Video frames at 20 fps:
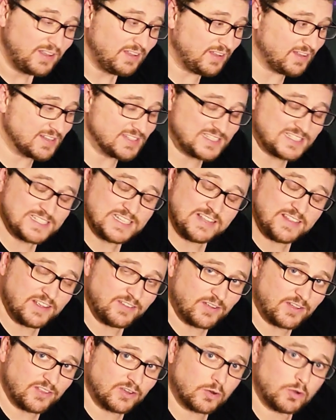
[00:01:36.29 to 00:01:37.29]
You can see they've
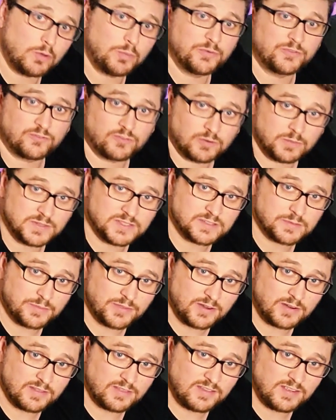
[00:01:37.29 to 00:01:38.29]
got their whole performance up
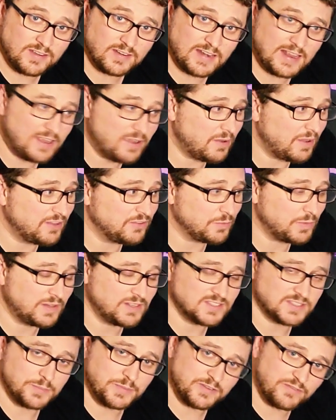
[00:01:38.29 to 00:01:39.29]
there, I think, now, as well
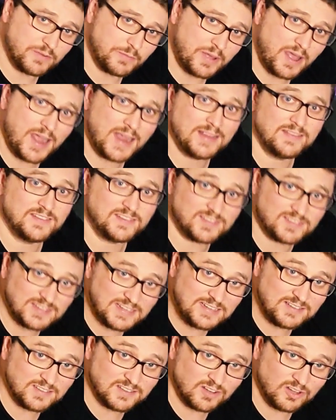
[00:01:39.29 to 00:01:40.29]
as a bit of a
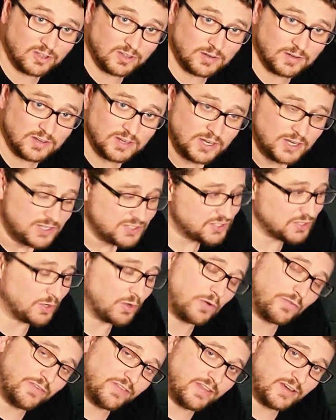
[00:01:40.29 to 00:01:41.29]
behind-the-scenes look. So
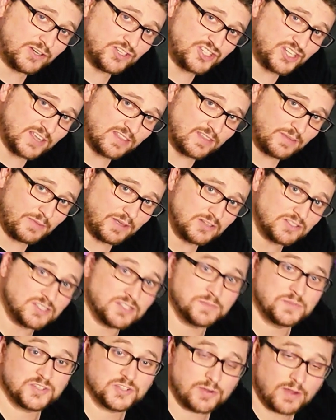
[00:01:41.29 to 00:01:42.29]
go over there, check them out,
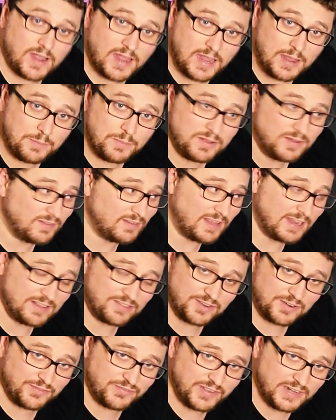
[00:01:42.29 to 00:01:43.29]
subscribe, like
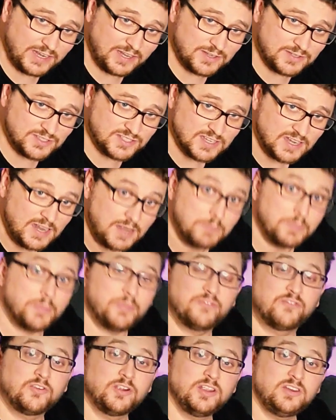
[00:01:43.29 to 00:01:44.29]
their videos. But
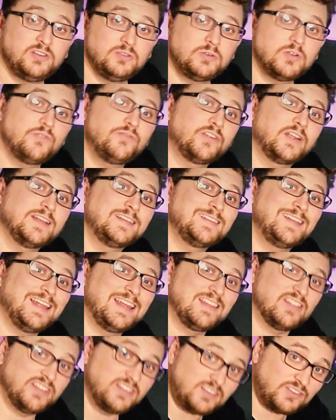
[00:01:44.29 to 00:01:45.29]
before you do, don't forget to
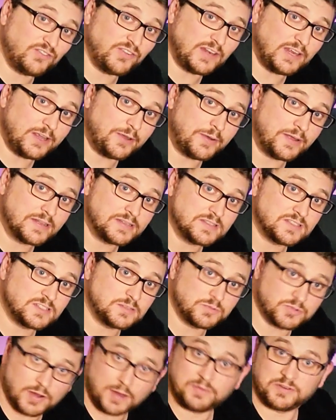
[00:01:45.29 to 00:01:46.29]
like this video and
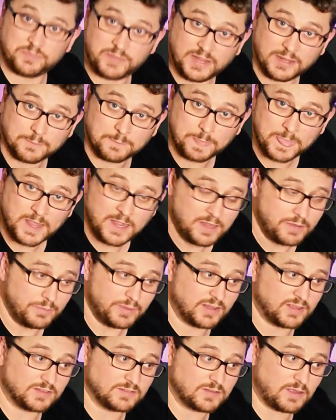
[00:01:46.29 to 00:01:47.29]
subscribe to me,
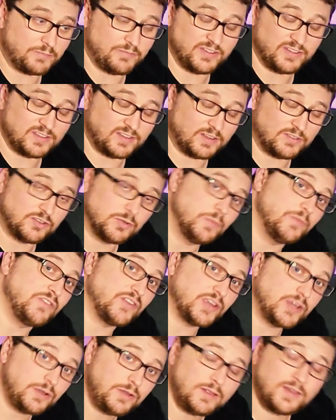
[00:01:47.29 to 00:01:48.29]
because obviously I assume if
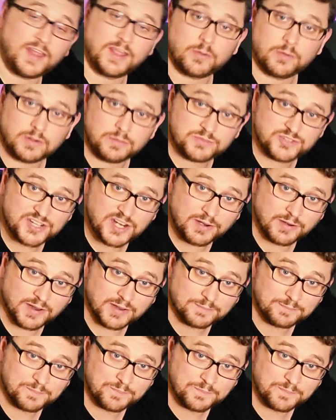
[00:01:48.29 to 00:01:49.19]
you're here, you like what I'm sharing.